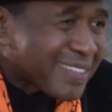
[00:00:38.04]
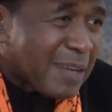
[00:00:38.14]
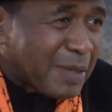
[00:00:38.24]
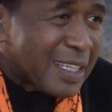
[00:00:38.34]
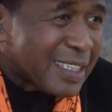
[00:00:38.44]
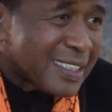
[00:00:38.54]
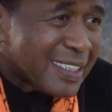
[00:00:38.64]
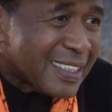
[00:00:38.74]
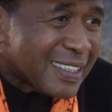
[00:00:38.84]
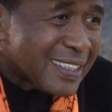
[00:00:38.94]
come on,
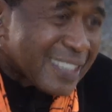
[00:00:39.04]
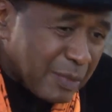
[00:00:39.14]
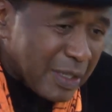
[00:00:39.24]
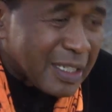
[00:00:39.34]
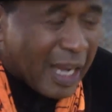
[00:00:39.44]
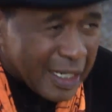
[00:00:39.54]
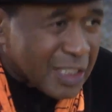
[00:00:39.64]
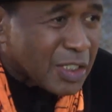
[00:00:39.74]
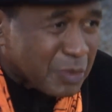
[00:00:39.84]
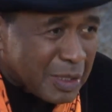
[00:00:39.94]
come on, I'll
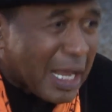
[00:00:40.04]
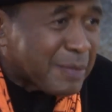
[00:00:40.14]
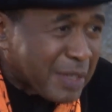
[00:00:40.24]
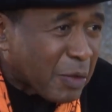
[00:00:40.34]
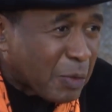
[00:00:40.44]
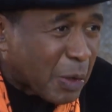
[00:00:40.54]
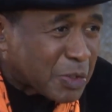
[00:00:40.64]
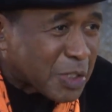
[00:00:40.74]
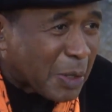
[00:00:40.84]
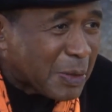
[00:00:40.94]
get you. He got me another
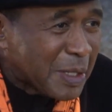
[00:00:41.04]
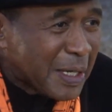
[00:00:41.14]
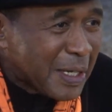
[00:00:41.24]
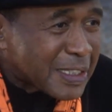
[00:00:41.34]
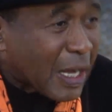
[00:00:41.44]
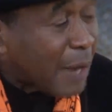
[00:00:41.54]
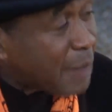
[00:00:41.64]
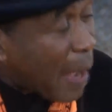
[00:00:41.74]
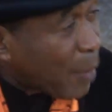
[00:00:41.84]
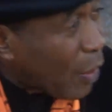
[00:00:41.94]
road show. So I'm,
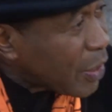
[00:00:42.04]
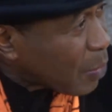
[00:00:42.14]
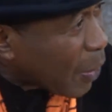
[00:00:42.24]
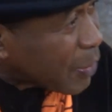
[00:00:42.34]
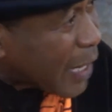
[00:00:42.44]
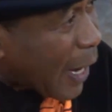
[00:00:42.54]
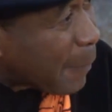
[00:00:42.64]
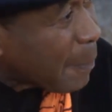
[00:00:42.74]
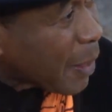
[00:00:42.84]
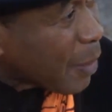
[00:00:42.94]
I'm on the road wow. now